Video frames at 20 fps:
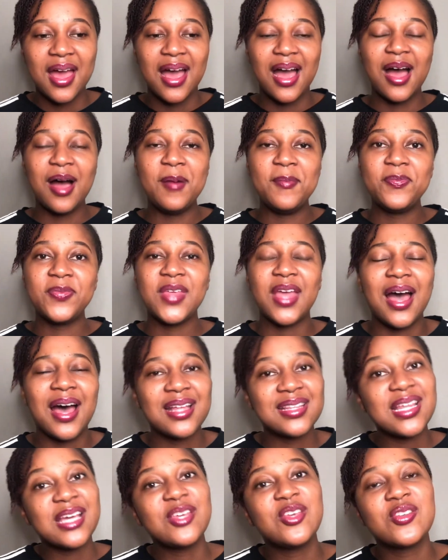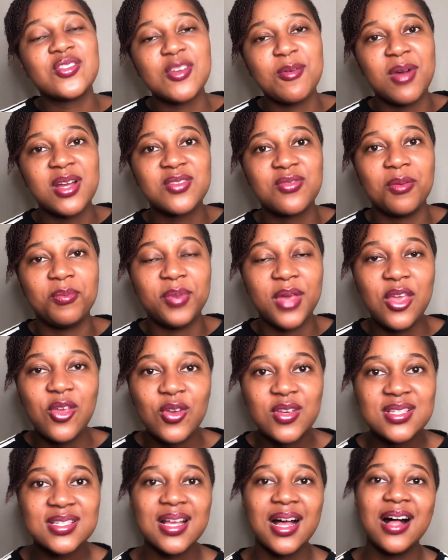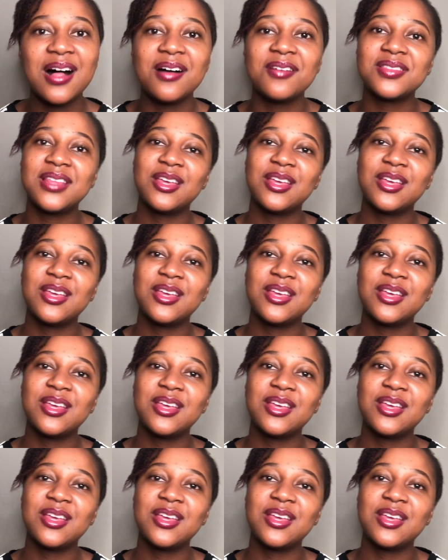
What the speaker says: yeah, thank you so much for being yourself,